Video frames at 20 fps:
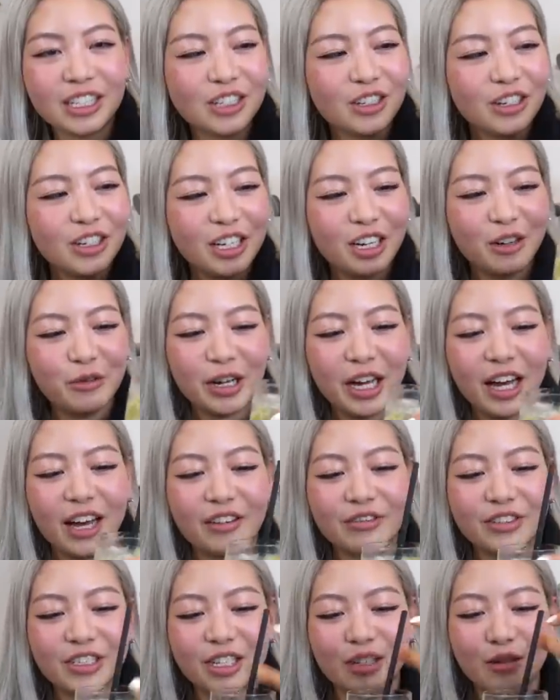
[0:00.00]
So here we
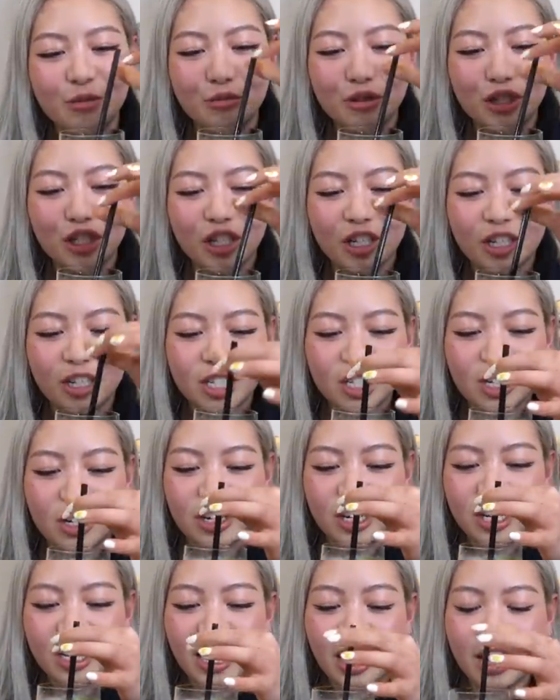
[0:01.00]
have some gin and
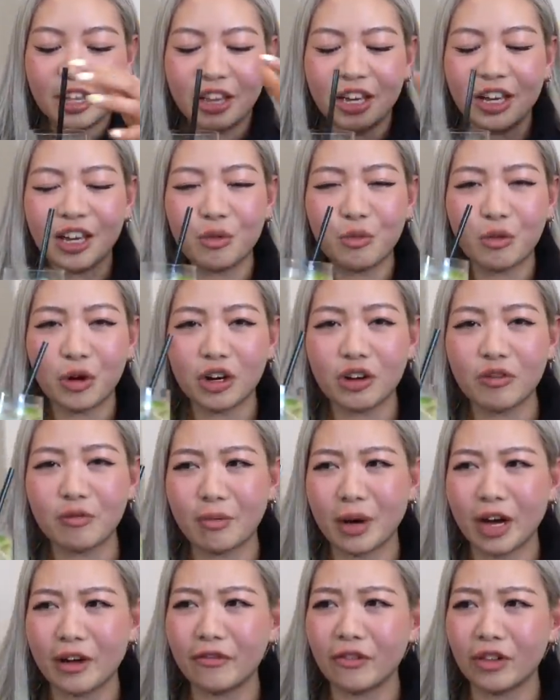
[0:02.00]
tonic. I think in one of
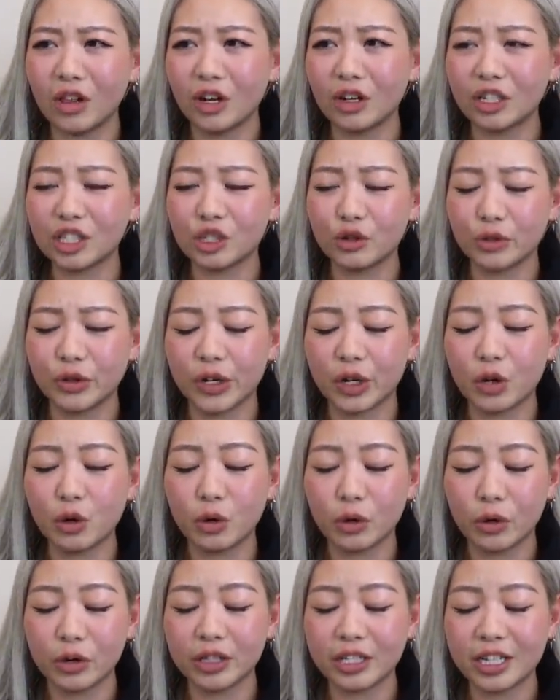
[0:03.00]
my vlogs during
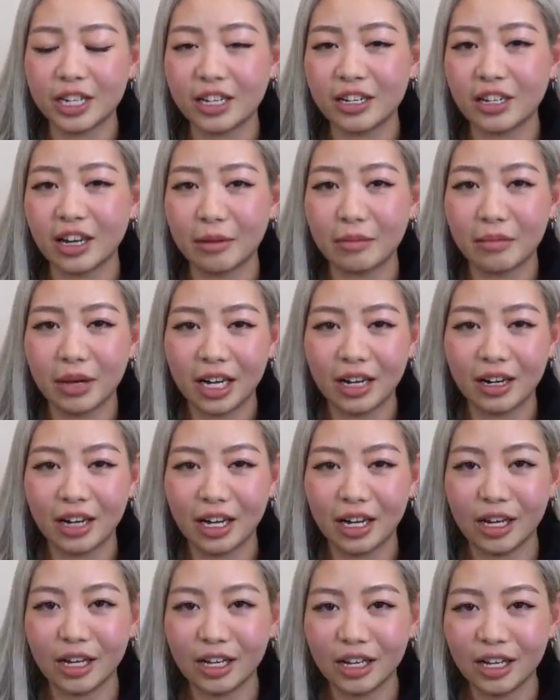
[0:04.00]
quarantine, I made
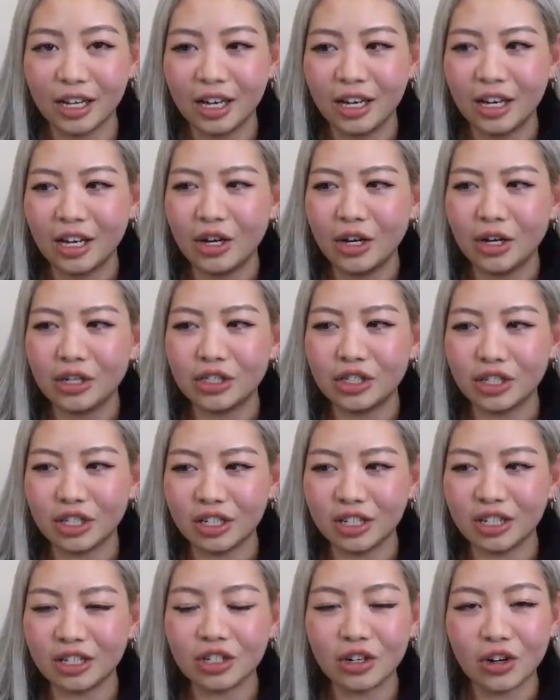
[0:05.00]
a
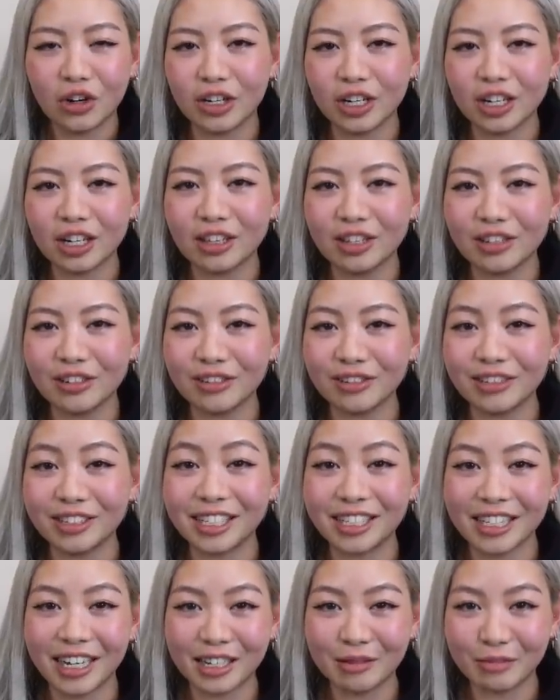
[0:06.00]
gin and tonic little
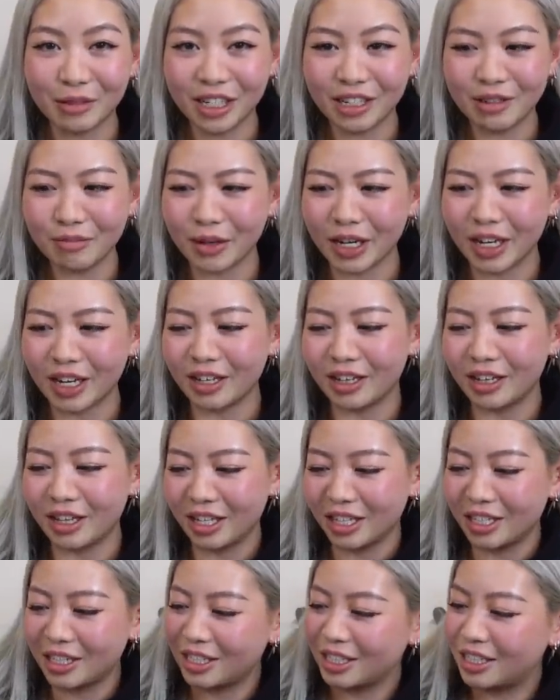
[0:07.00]
segment, but
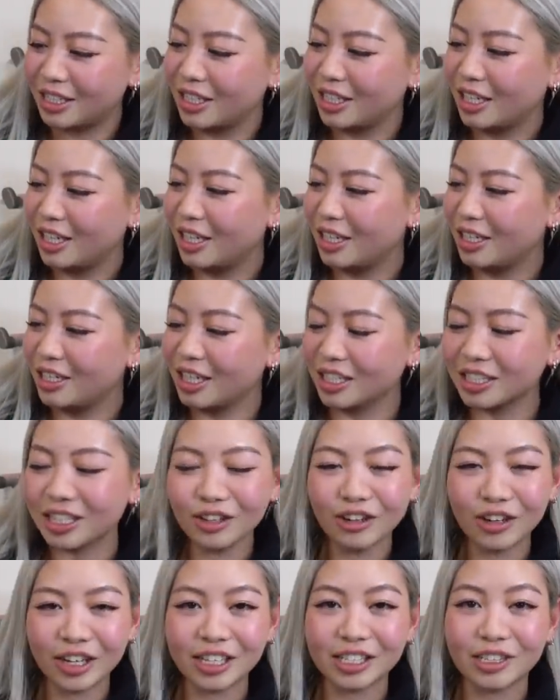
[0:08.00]
this doesn't
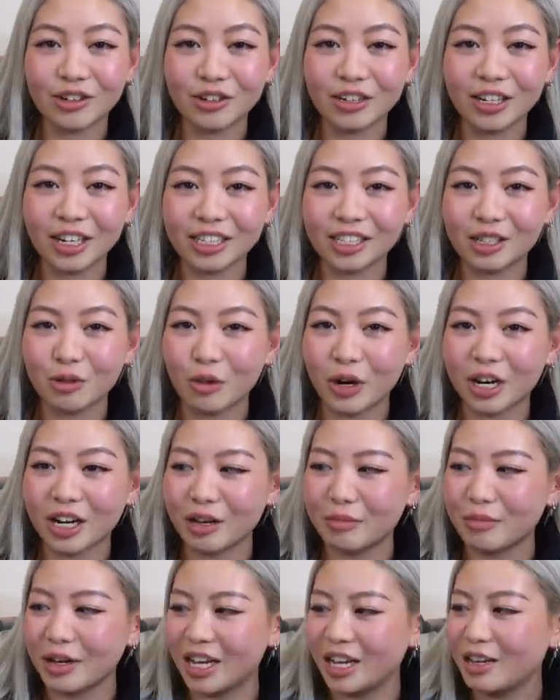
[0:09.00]
look as good as the one
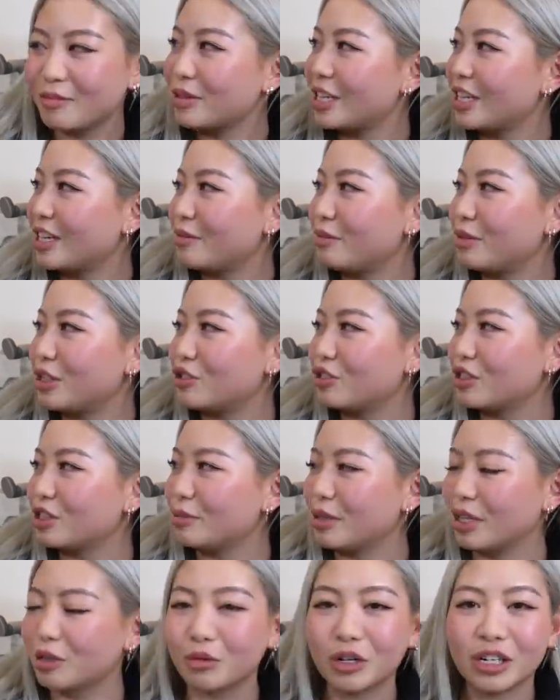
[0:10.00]
I made, but yeah, Beatrice
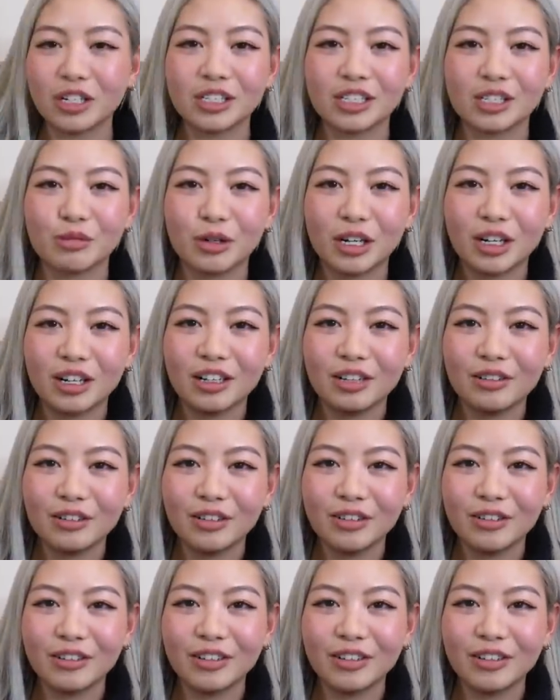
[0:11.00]
made one as well.